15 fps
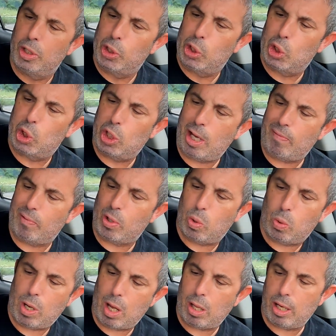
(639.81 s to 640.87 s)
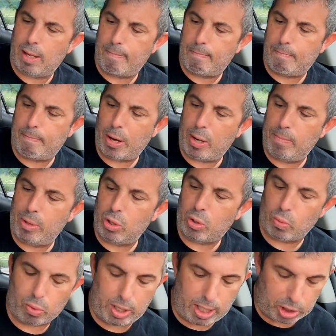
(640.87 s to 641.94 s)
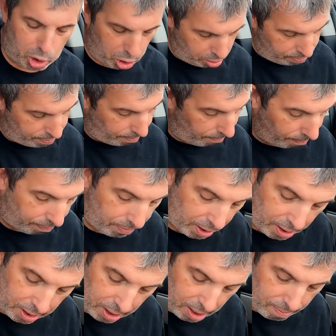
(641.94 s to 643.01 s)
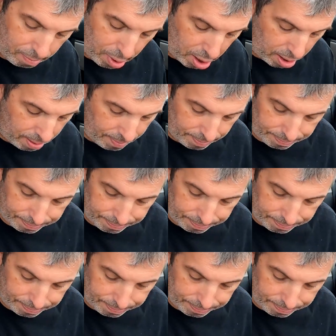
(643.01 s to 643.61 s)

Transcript: Chef quality buttermilk ranch. Yeah, buddy.